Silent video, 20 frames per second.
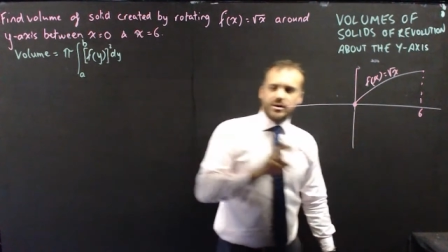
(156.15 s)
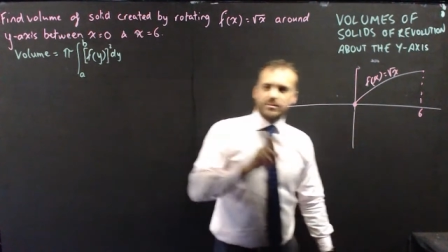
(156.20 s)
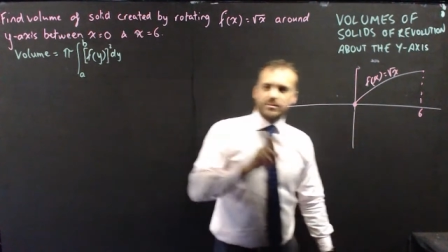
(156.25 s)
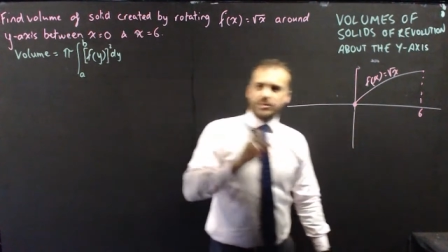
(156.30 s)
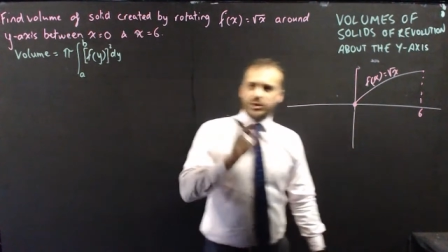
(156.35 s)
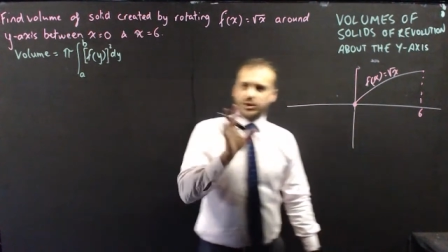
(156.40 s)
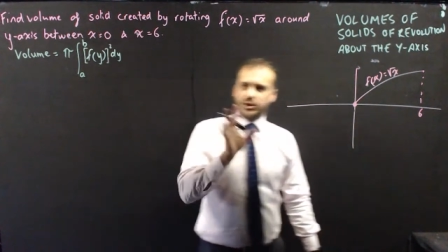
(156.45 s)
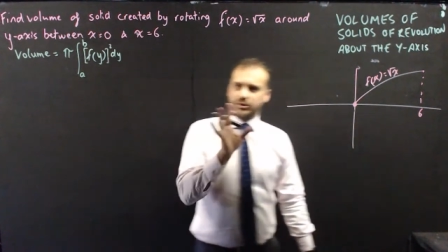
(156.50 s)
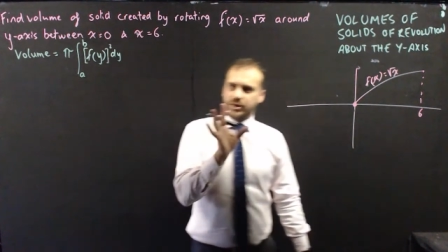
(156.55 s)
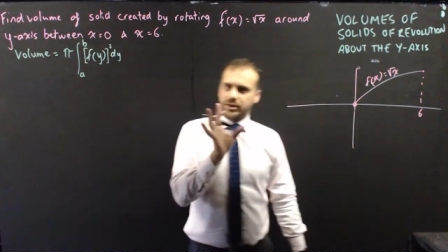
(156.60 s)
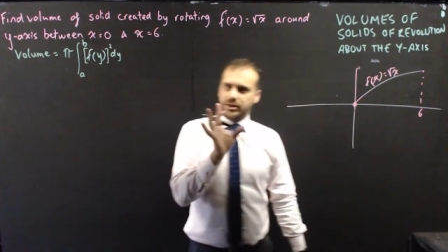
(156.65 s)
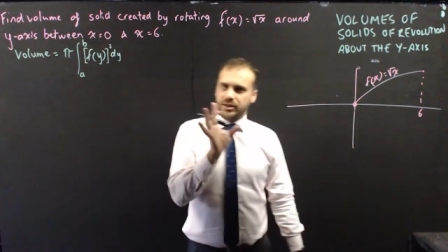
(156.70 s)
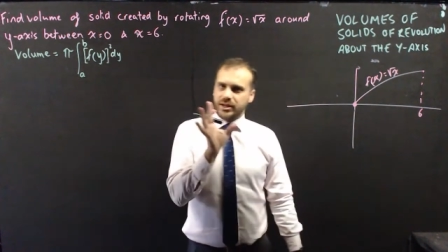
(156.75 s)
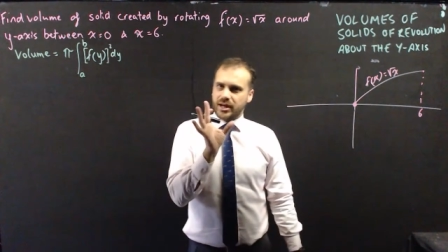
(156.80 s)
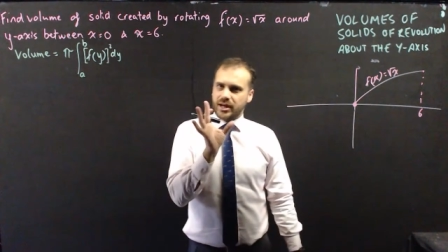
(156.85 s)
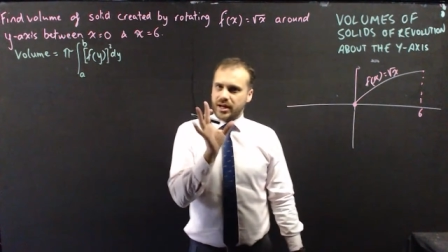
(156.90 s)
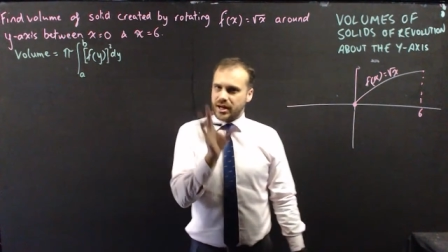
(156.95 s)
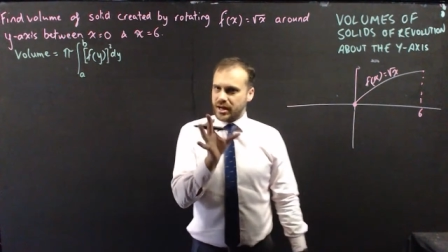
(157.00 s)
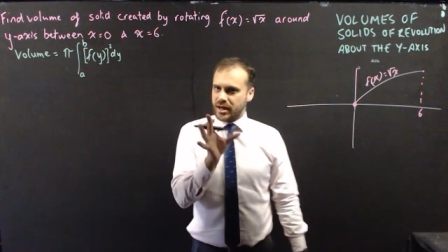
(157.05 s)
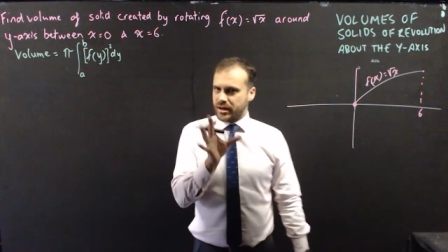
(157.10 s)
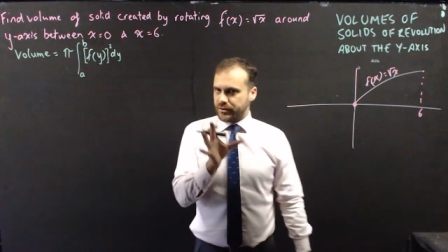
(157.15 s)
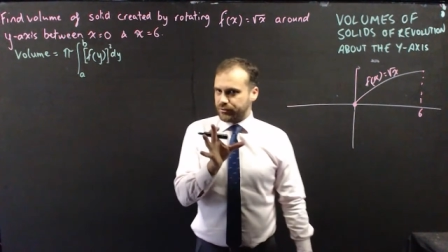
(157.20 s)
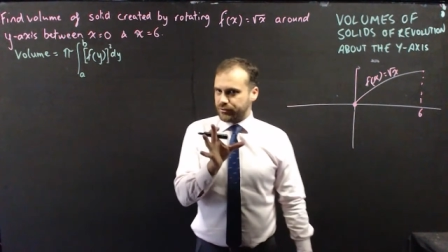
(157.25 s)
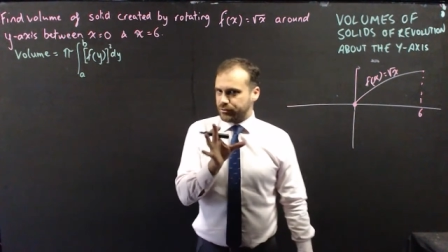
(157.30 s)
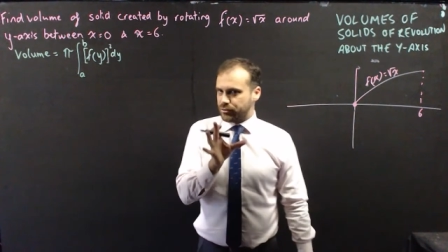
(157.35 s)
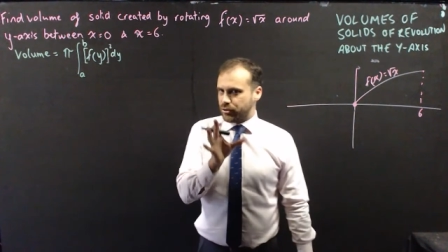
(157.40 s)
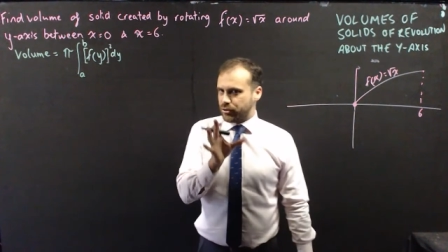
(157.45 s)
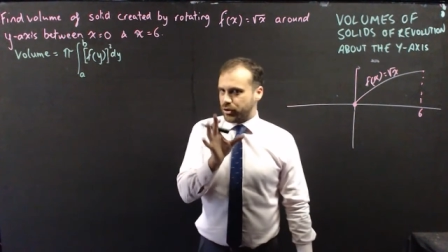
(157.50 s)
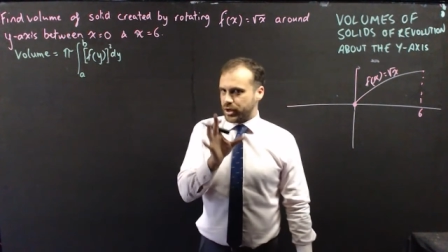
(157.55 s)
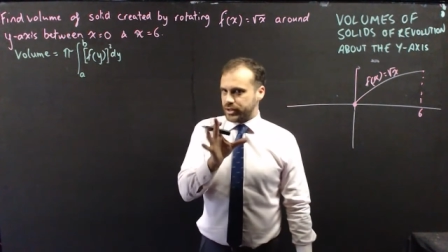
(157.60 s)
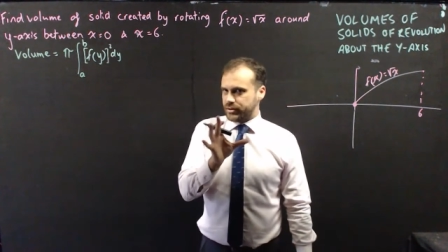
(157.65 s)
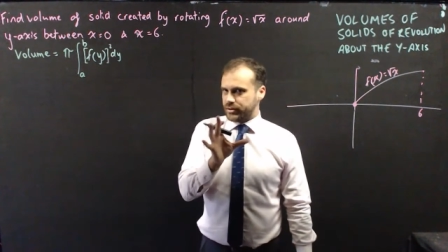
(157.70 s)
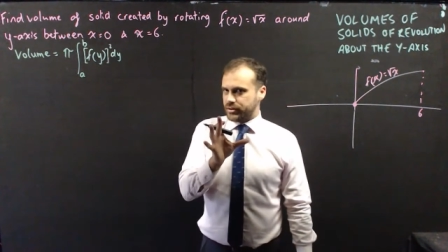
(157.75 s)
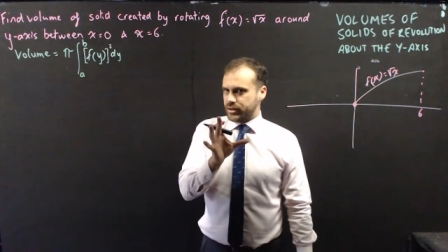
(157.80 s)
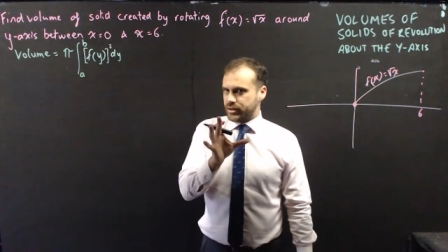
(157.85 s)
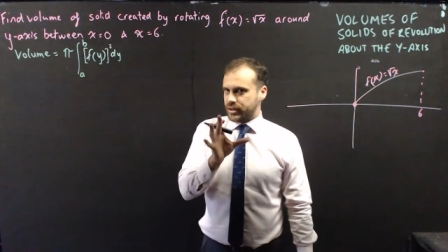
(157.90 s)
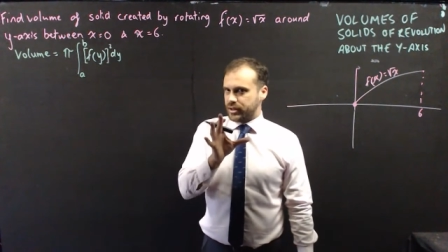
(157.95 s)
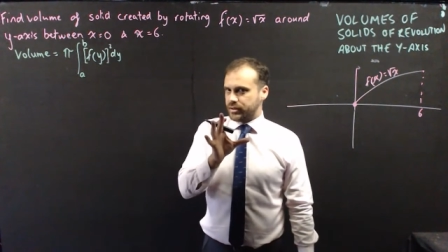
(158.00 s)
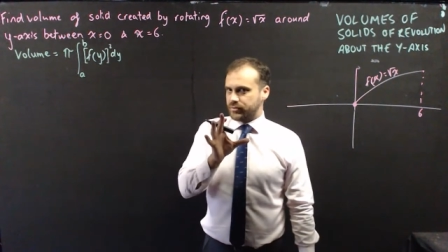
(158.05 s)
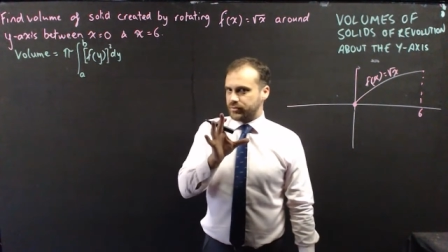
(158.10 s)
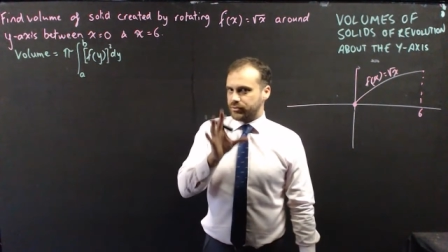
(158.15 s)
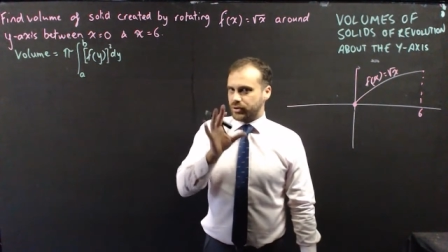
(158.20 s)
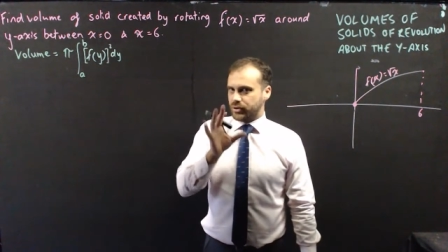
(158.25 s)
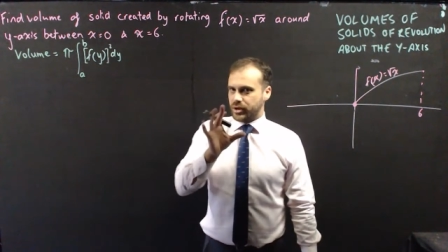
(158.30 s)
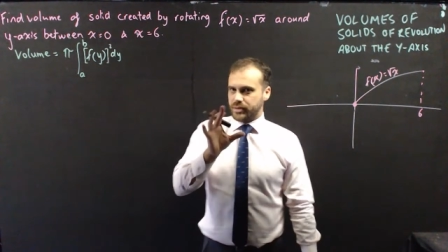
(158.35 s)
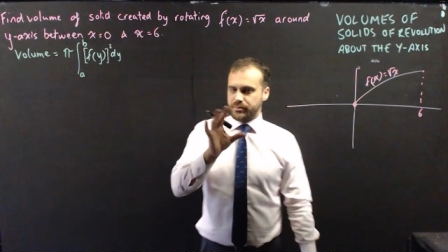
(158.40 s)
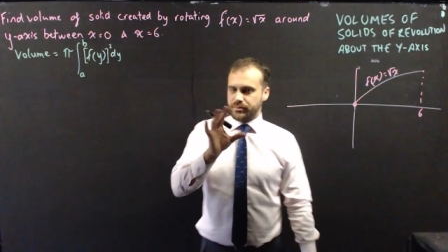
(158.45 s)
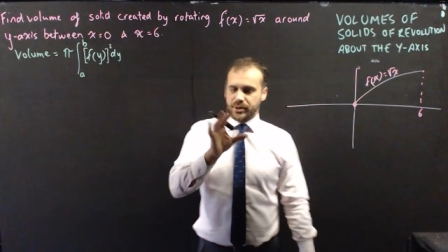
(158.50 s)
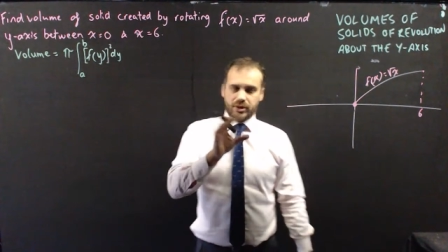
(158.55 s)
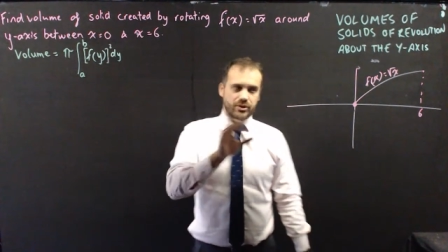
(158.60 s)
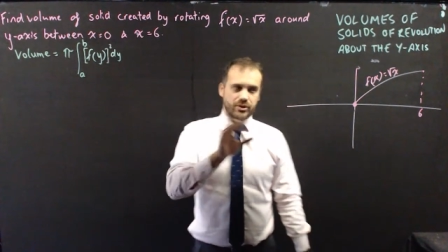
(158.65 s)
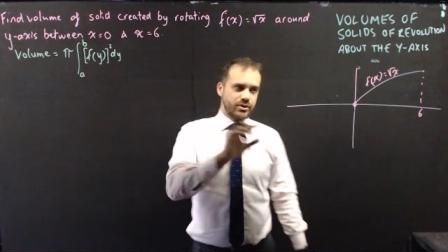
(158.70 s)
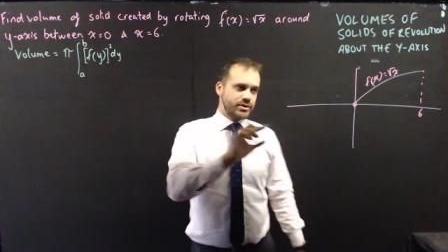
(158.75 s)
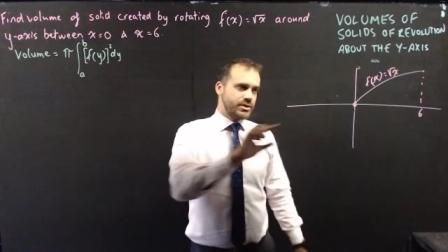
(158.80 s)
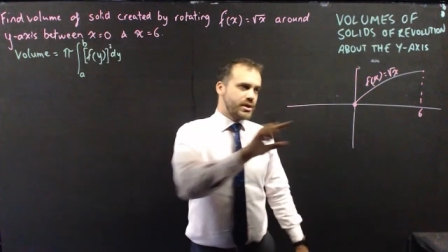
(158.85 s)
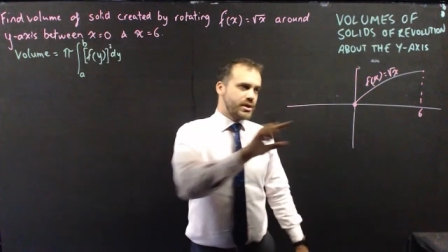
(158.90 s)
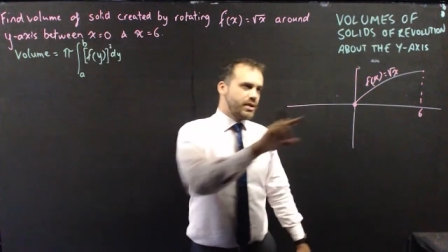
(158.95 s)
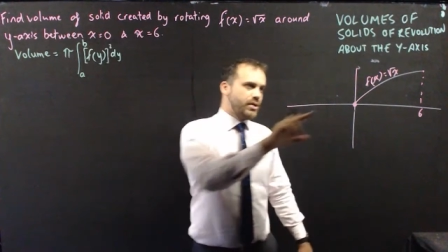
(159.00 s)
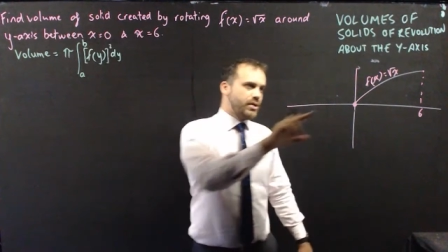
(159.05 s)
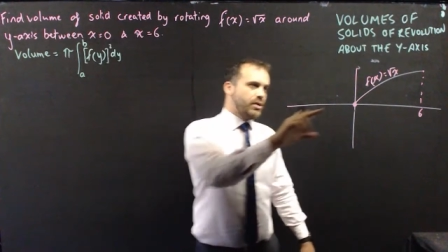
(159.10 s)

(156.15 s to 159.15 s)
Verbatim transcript: but you're only half right there, right? Because